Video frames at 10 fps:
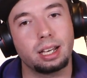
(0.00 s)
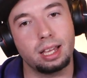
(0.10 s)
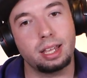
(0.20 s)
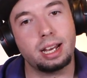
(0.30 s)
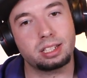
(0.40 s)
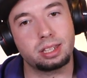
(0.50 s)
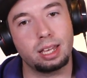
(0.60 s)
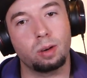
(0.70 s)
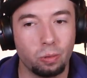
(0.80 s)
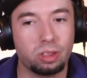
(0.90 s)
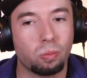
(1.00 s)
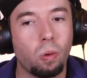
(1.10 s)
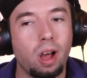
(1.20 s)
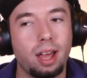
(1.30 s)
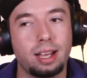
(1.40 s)
in the next thing with
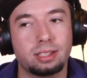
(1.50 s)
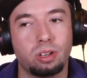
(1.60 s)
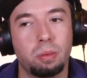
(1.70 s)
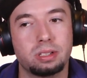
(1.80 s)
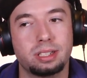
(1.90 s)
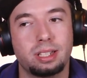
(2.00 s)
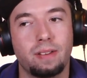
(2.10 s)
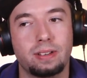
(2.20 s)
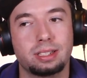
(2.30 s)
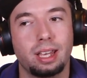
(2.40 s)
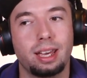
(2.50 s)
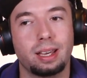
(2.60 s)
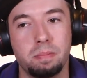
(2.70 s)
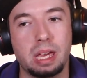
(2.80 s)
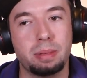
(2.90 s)
Run, it's almost as if it's
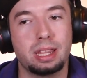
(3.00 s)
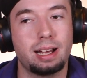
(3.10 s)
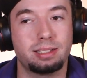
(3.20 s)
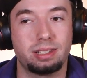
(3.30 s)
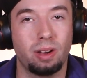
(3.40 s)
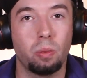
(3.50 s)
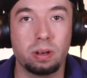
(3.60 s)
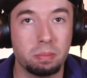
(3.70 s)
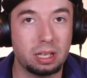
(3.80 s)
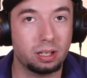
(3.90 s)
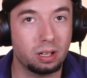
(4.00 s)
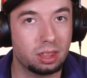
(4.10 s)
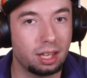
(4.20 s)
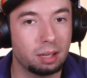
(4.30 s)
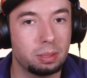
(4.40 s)
like maybe that still wouldn't be a good
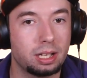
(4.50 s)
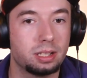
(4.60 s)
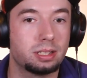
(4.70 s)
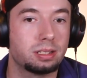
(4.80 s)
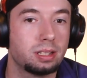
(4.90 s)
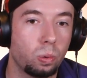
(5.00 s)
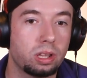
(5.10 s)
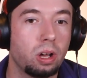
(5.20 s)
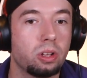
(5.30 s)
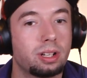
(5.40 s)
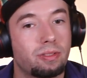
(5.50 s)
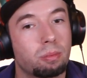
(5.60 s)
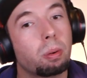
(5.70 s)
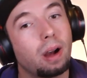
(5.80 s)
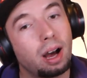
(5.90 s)
thing, because with all their
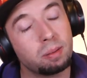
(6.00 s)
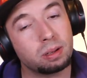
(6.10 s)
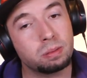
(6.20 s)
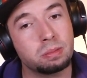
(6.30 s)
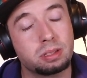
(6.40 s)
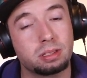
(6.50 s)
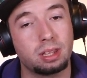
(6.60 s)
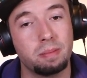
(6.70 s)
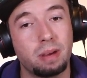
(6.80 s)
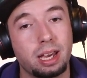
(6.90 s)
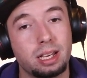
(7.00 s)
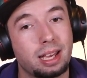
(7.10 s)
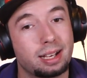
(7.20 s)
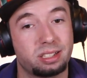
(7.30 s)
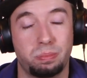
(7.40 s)
different problems, they might
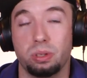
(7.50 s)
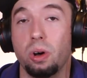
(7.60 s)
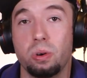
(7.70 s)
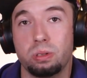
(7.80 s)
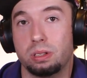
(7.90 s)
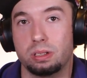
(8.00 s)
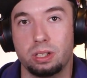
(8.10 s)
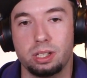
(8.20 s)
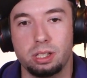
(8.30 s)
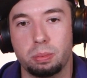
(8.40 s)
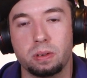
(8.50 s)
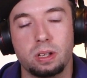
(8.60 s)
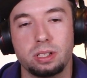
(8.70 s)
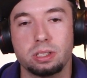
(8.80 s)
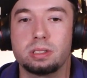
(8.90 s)
explode. You put
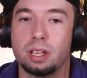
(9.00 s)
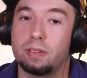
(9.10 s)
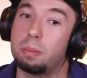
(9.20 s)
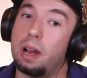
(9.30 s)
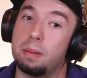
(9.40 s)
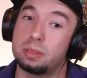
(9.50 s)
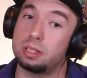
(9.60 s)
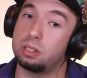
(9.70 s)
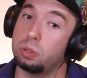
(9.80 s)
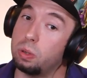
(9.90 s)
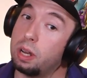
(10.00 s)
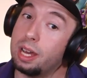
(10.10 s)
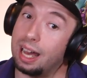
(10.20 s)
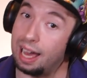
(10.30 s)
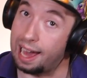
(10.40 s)
all these different problems into
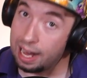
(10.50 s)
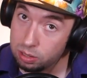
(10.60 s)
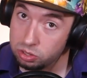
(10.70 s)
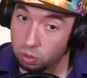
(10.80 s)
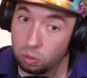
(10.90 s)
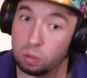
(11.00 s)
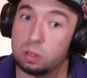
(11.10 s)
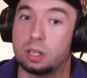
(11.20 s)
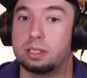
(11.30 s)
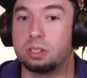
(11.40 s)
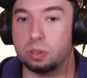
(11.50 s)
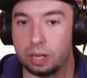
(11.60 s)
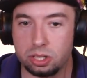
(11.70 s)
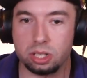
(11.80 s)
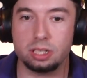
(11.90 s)
a household, a
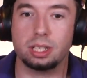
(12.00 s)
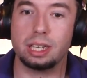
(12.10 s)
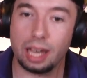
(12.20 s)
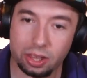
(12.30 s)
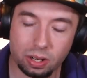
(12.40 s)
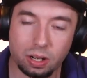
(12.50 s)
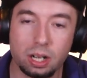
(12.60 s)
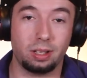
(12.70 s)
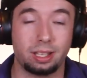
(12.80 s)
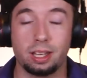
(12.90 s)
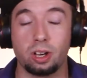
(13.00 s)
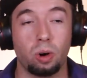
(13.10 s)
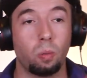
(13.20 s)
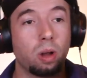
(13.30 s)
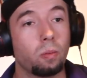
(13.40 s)
situation together. It could
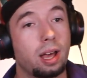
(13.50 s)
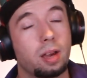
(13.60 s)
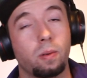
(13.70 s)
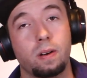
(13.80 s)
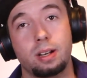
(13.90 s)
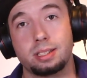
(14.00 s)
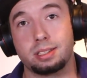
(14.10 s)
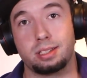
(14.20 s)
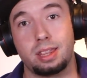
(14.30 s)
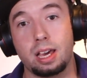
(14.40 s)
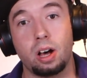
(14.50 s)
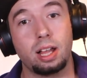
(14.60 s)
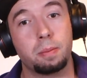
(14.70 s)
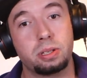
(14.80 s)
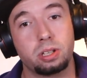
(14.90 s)
go one way where they all
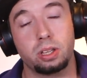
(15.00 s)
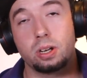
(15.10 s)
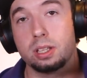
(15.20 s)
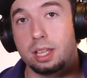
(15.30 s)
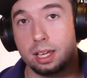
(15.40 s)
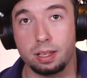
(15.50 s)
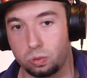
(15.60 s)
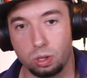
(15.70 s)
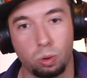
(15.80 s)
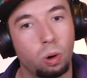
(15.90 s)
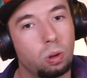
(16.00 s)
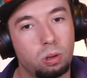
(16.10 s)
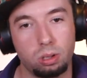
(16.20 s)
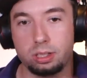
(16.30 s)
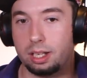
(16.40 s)
help each other and they grow
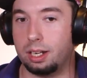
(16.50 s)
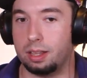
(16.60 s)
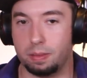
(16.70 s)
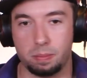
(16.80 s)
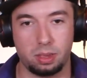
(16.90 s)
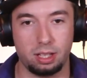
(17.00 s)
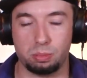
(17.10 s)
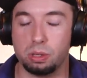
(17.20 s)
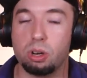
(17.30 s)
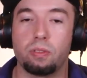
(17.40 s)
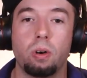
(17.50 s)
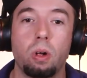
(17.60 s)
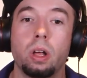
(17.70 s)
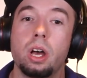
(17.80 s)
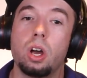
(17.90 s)
old and it's
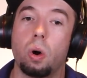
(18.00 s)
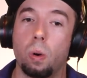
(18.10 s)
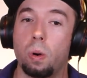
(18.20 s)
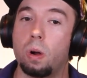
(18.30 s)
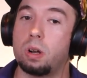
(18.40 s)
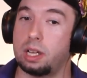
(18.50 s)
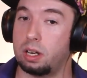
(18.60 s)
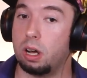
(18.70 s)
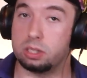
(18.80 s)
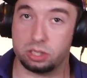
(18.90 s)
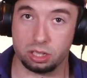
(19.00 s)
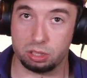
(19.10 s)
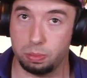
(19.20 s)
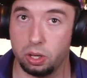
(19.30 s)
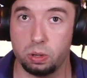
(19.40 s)
beautiful, or it all just
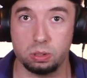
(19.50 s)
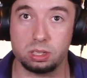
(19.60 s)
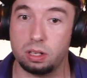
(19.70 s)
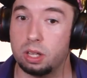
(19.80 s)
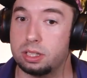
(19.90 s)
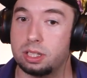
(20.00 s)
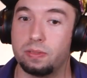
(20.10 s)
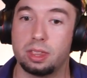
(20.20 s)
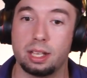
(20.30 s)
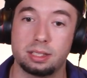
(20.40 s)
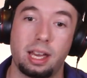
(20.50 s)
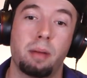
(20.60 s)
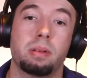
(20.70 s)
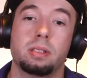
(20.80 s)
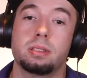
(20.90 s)
explodes and all these different things
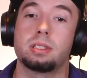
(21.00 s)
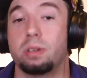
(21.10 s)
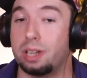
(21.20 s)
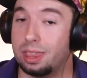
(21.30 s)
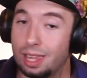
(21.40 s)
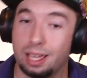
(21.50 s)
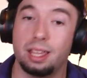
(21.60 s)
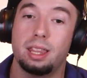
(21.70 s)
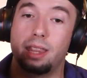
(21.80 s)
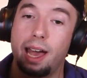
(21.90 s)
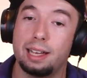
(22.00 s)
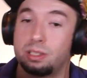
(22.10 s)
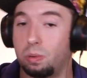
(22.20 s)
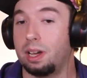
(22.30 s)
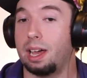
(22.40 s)
happens, which I think that
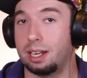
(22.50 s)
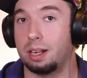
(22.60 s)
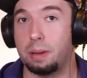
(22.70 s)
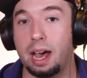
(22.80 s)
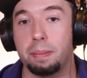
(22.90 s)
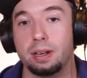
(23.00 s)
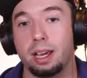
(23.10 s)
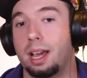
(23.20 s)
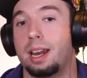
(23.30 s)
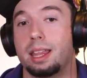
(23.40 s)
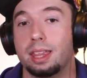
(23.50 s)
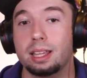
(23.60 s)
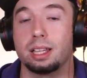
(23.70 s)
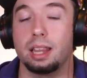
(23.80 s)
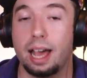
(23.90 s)
is what ended up happening. And I
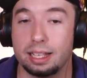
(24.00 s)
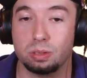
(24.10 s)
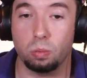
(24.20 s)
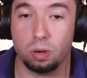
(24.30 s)
think the last